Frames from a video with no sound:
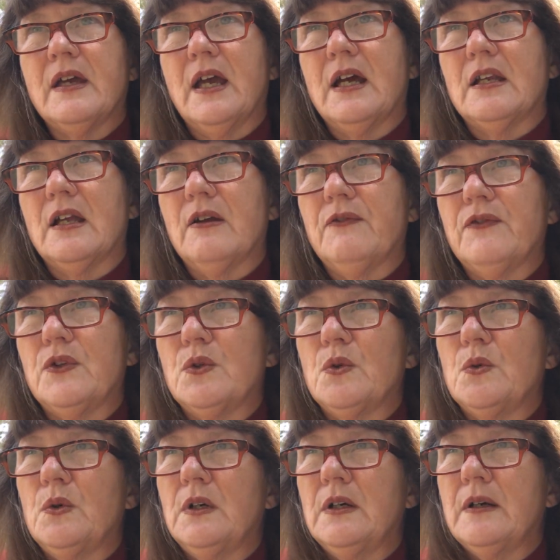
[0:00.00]
And if
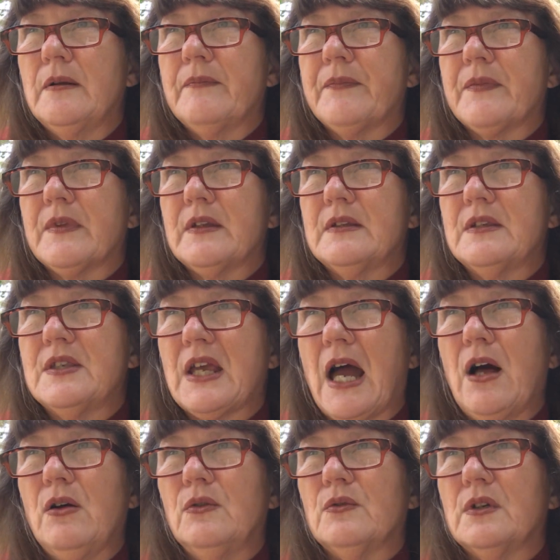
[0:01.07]
you
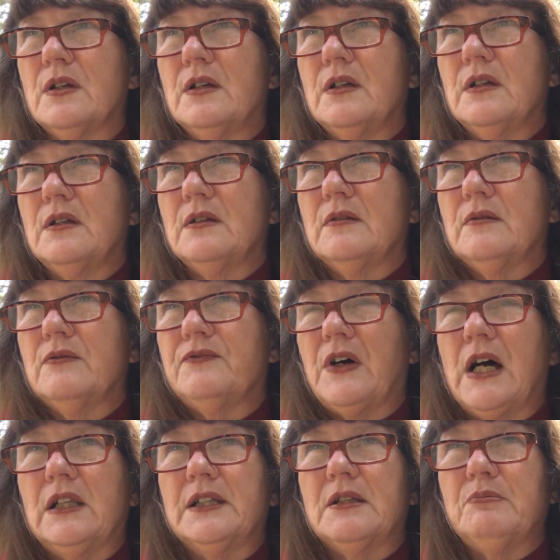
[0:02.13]
doubt
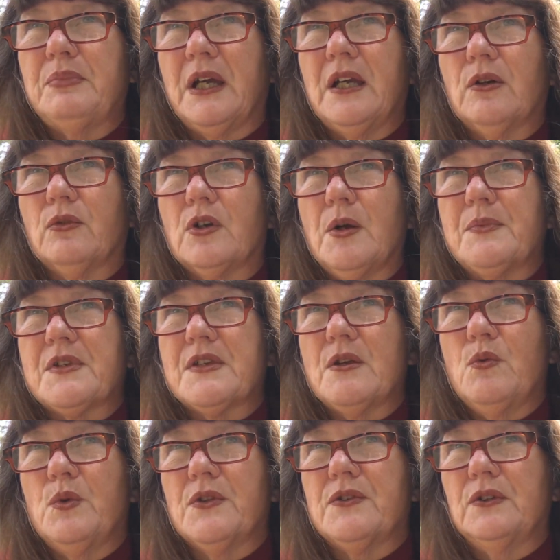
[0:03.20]
filing bankruptcy
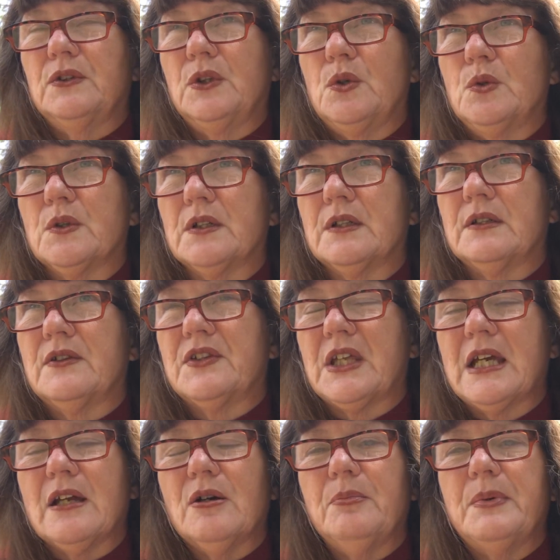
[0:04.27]
with the Lord,
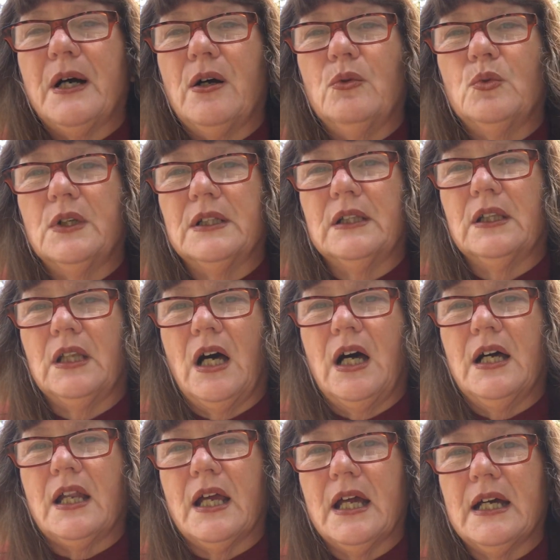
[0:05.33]
think about what
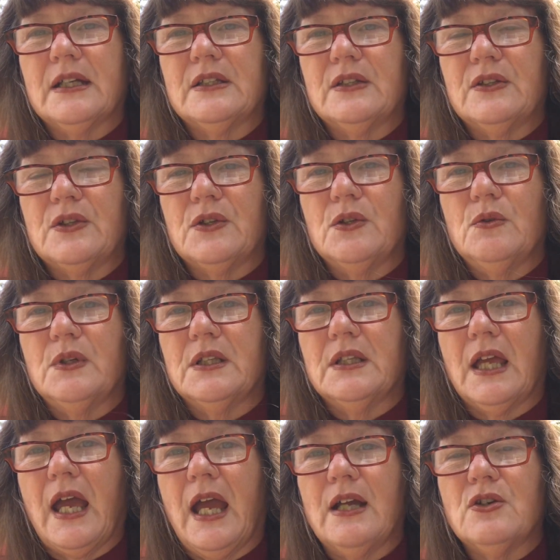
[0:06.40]
Lot had to do. And
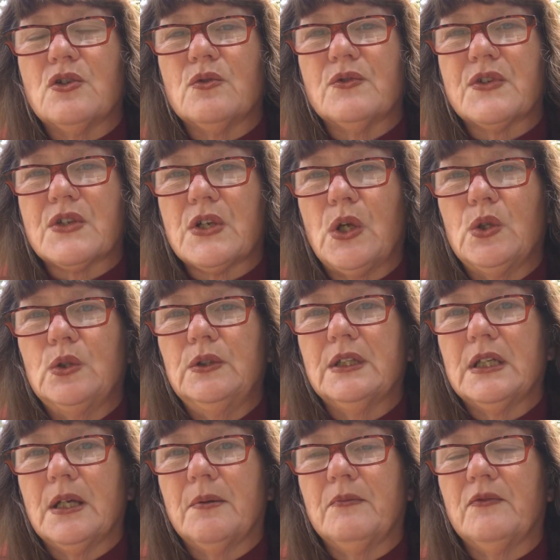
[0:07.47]
the angels told
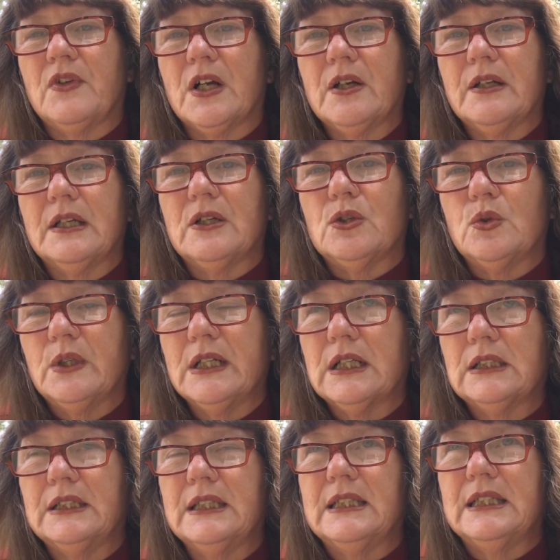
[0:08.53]
him very
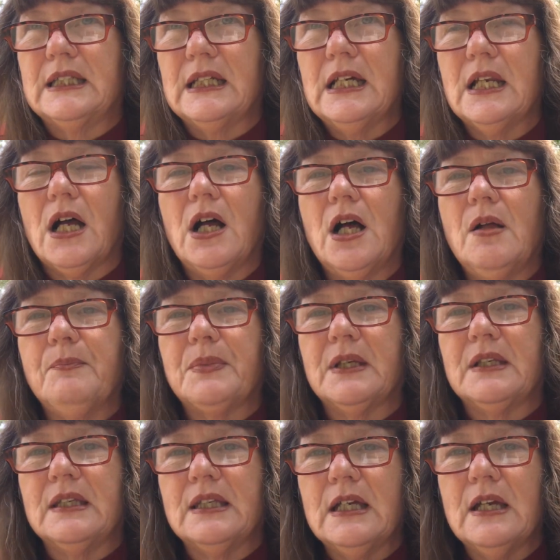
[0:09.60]
quickly, Get up
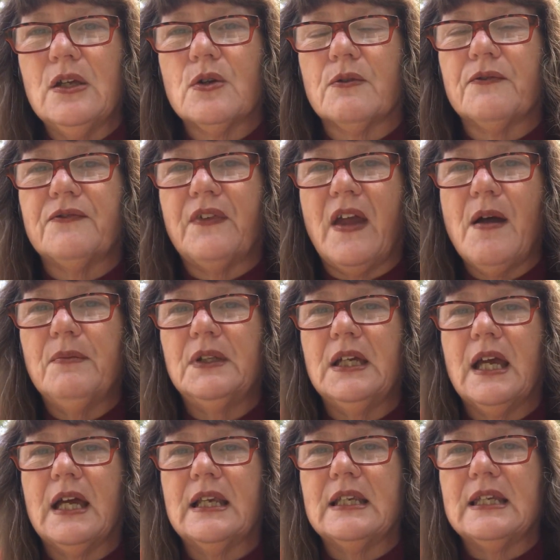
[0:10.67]
and get your
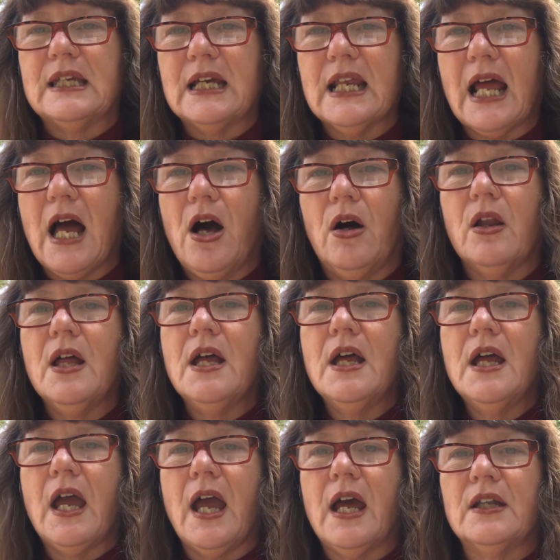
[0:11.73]
family and get out
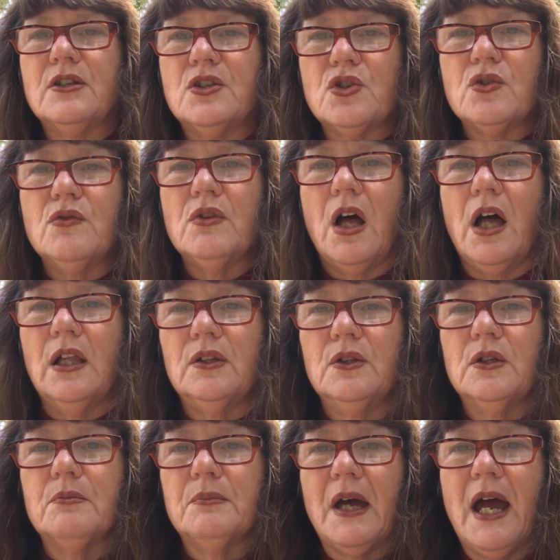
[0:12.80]
and do not
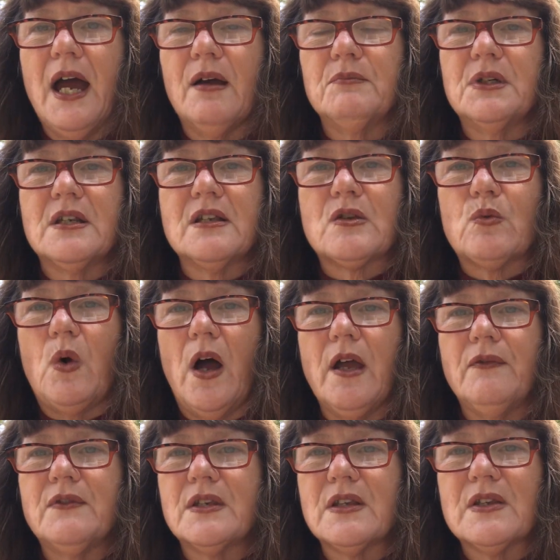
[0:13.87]
look back. But his
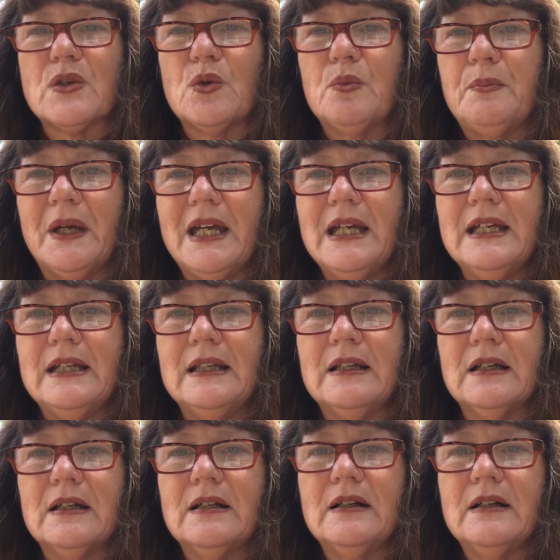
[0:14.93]
wife disobeyed